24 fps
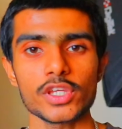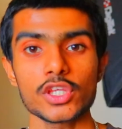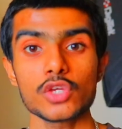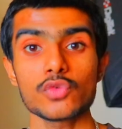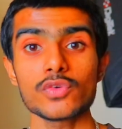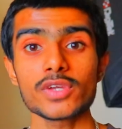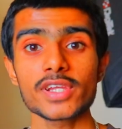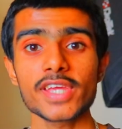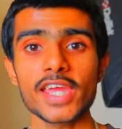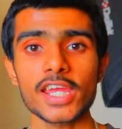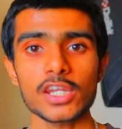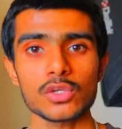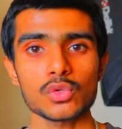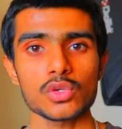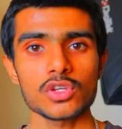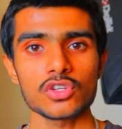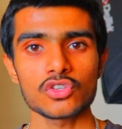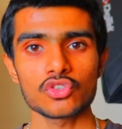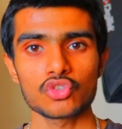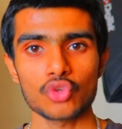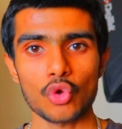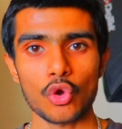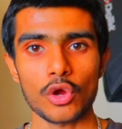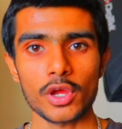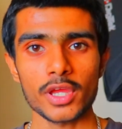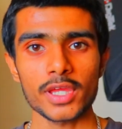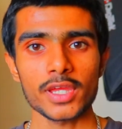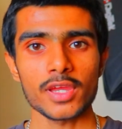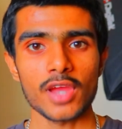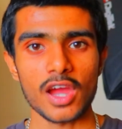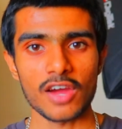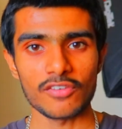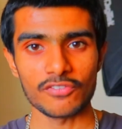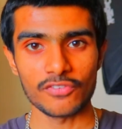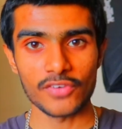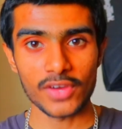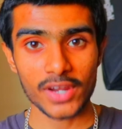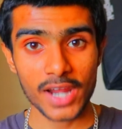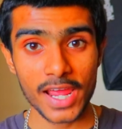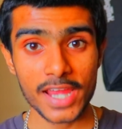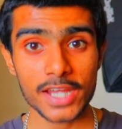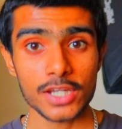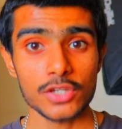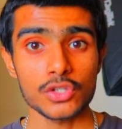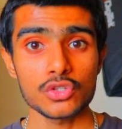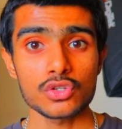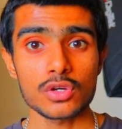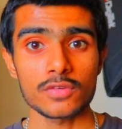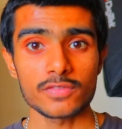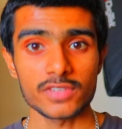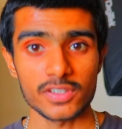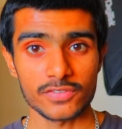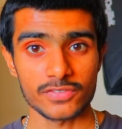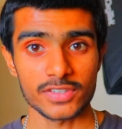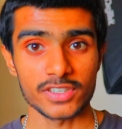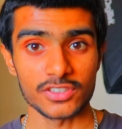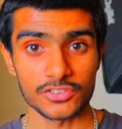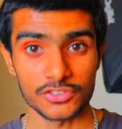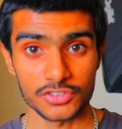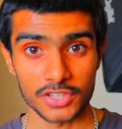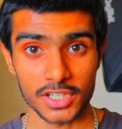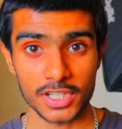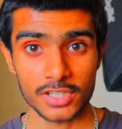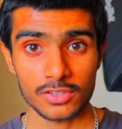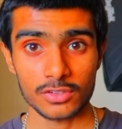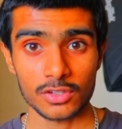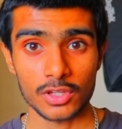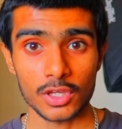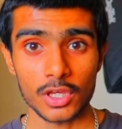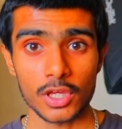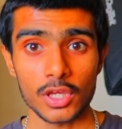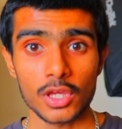you will get to enjoy a variety of different shades.